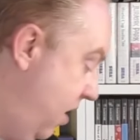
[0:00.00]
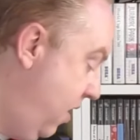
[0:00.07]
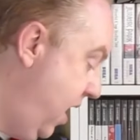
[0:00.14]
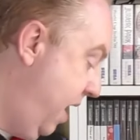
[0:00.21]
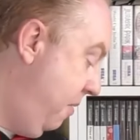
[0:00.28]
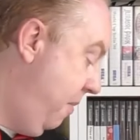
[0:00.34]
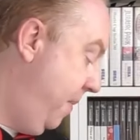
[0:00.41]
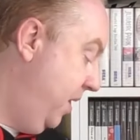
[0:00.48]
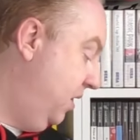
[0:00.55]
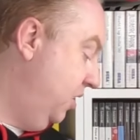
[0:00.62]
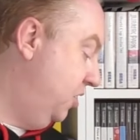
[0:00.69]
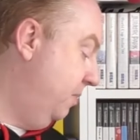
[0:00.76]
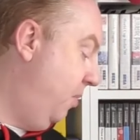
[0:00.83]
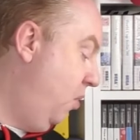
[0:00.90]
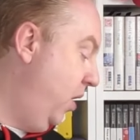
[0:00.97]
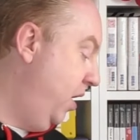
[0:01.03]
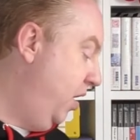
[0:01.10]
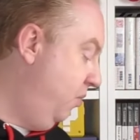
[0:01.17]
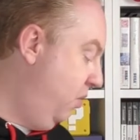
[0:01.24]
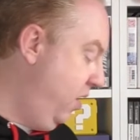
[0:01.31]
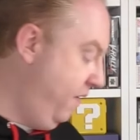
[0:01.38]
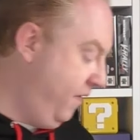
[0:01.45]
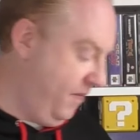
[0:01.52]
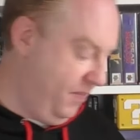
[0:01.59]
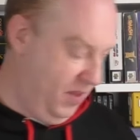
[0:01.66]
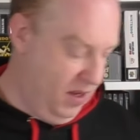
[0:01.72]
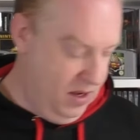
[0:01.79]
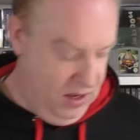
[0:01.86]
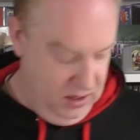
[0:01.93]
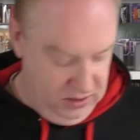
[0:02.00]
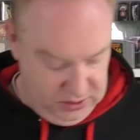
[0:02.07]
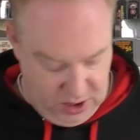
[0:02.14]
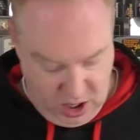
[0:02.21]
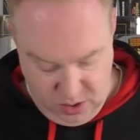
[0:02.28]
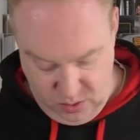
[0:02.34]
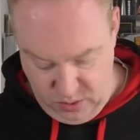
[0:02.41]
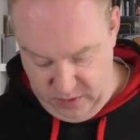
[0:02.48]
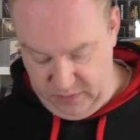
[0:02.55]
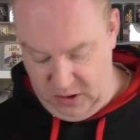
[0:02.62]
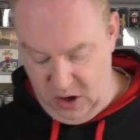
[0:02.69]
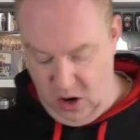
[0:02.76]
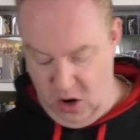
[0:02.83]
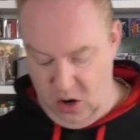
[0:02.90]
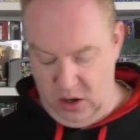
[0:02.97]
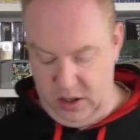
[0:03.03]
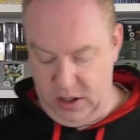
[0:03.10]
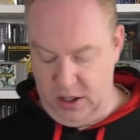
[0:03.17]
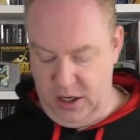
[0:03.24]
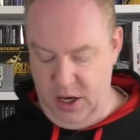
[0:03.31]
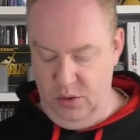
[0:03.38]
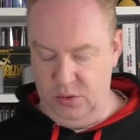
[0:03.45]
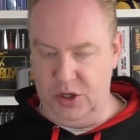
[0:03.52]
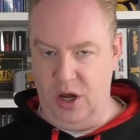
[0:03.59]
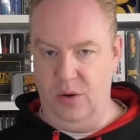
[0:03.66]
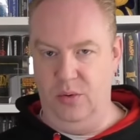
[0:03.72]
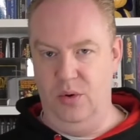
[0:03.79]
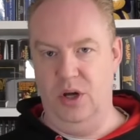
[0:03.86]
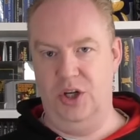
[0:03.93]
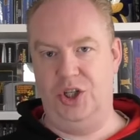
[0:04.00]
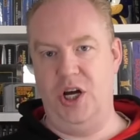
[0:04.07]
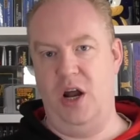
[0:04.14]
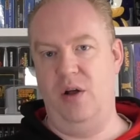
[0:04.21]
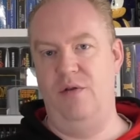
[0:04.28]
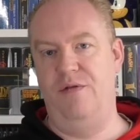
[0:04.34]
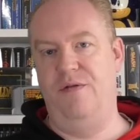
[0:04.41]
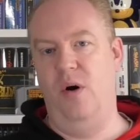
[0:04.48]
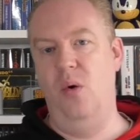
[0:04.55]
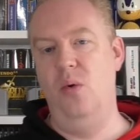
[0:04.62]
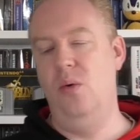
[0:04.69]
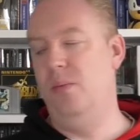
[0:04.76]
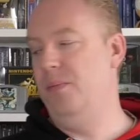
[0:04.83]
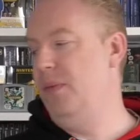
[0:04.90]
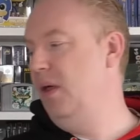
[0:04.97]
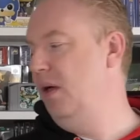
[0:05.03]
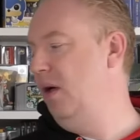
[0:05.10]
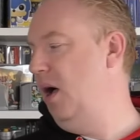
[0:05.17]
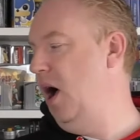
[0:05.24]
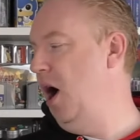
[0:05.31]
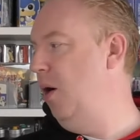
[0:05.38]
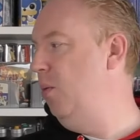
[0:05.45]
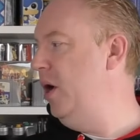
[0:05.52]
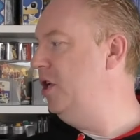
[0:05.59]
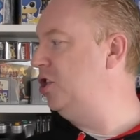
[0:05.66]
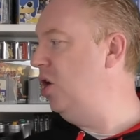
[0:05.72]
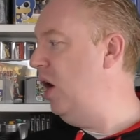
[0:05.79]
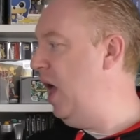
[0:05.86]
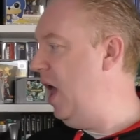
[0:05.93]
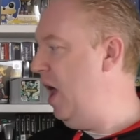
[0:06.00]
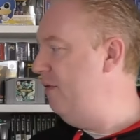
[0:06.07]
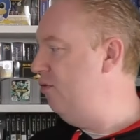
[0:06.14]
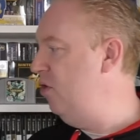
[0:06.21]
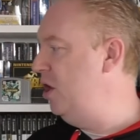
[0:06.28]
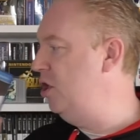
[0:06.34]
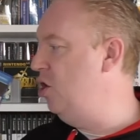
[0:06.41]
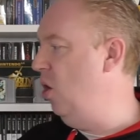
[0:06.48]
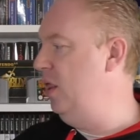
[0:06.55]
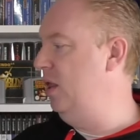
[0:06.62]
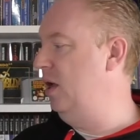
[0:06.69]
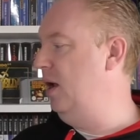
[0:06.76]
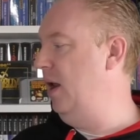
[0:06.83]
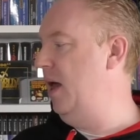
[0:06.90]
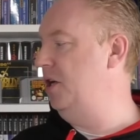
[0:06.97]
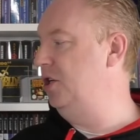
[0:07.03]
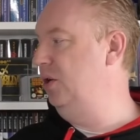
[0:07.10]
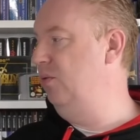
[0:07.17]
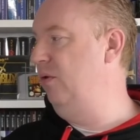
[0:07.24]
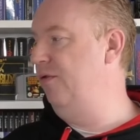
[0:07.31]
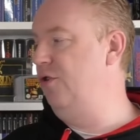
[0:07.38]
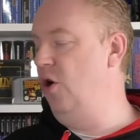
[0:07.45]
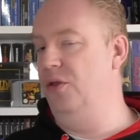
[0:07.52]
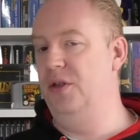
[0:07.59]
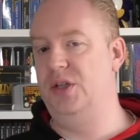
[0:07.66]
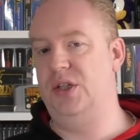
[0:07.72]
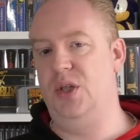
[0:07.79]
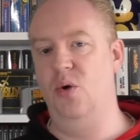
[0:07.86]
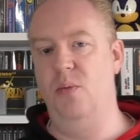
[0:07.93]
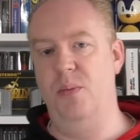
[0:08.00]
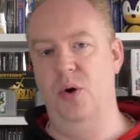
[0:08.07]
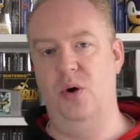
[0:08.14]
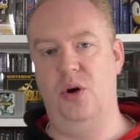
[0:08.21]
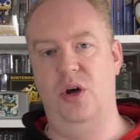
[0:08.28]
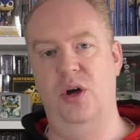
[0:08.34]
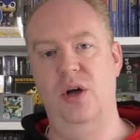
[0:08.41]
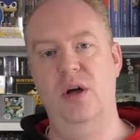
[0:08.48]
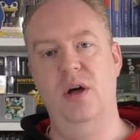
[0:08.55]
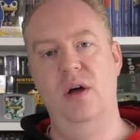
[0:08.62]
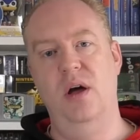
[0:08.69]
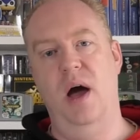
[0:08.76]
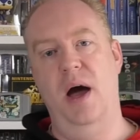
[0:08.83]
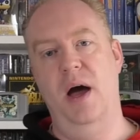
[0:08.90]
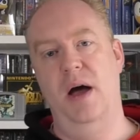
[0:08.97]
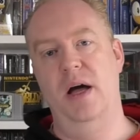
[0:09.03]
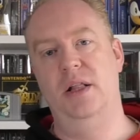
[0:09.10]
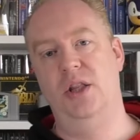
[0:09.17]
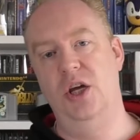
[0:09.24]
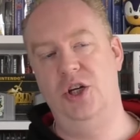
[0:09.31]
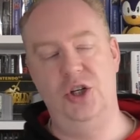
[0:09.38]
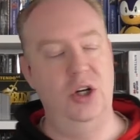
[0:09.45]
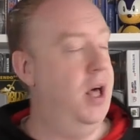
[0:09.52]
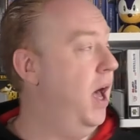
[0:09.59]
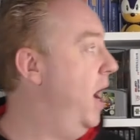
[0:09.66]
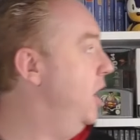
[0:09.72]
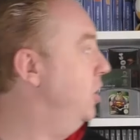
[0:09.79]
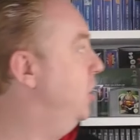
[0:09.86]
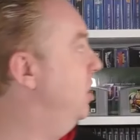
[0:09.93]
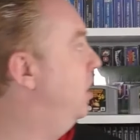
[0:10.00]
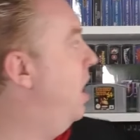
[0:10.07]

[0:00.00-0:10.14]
that I am a bit disappointed with, so we've got Killzone Shadowfall, which I have already got in the collection. We've got the Steelbook edition that actually